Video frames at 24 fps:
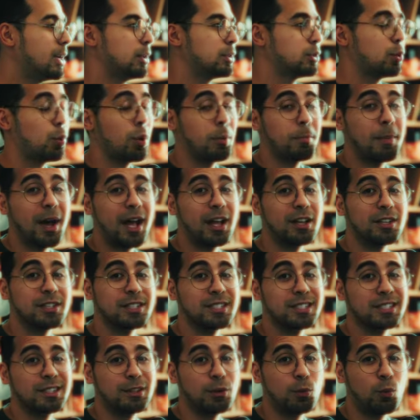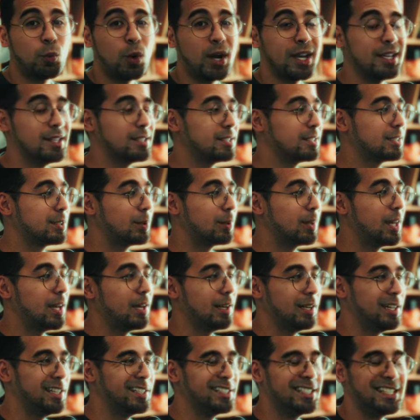So we balance the whites so
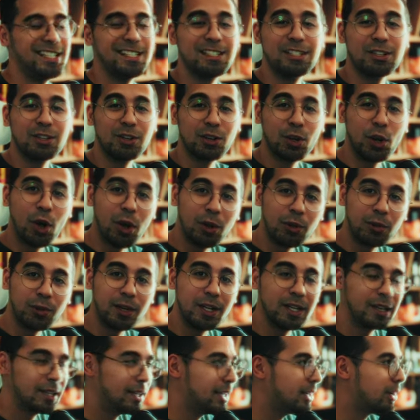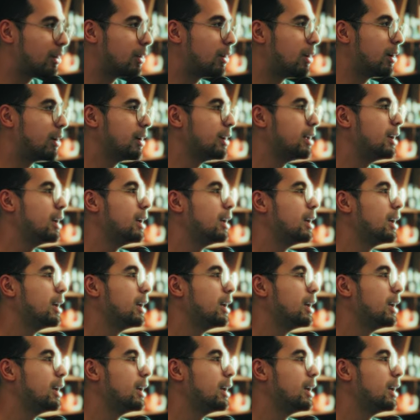that it's easier to color grade later on.